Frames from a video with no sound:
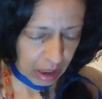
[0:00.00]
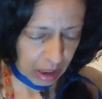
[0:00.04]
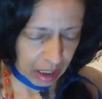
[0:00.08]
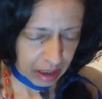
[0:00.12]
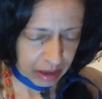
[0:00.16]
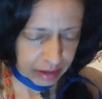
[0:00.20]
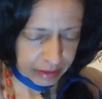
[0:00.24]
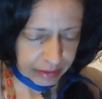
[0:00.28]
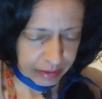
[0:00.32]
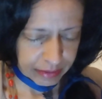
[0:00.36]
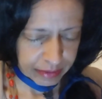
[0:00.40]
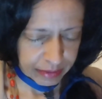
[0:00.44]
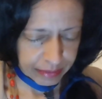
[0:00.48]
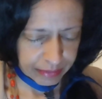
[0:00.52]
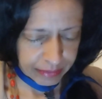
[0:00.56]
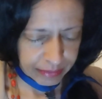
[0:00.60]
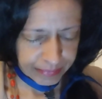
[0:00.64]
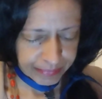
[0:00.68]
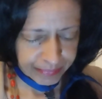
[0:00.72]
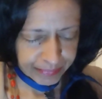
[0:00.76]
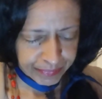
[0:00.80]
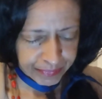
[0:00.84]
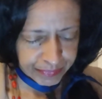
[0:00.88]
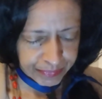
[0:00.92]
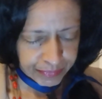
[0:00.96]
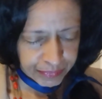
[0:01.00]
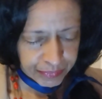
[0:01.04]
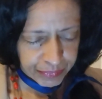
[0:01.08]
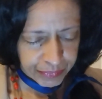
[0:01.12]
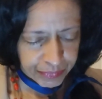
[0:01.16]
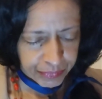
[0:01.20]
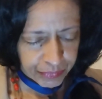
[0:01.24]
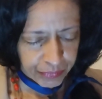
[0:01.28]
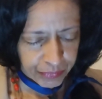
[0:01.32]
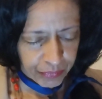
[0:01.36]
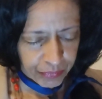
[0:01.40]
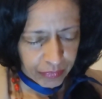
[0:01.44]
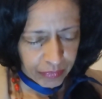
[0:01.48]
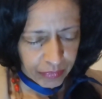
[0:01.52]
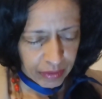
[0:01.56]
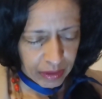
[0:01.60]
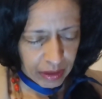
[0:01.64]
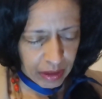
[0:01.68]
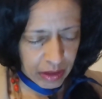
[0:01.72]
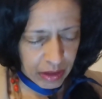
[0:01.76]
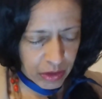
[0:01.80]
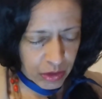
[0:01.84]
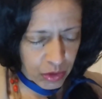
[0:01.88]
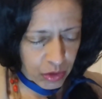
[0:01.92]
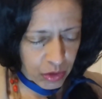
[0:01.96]
heart,
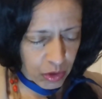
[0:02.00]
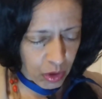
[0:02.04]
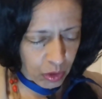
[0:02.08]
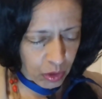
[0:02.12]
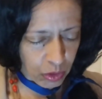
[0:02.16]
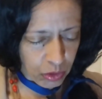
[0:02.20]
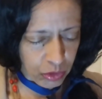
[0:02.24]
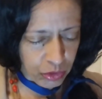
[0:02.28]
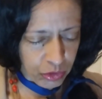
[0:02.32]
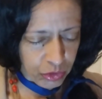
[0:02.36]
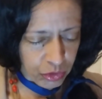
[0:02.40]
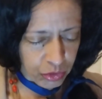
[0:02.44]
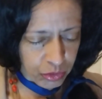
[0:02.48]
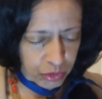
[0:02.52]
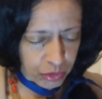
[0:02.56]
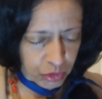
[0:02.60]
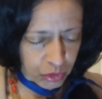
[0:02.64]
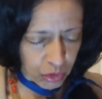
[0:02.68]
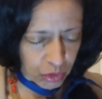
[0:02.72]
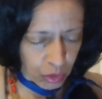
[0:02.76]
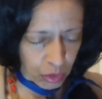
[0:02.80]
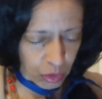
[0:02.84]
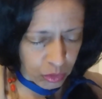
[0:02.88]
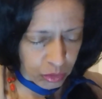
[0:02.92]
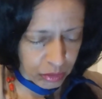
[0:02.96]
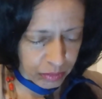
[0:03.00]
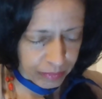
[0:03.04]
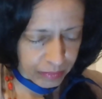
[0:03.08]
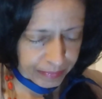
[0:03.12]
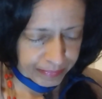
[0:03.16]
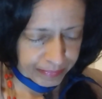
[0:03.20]
in your whole soul.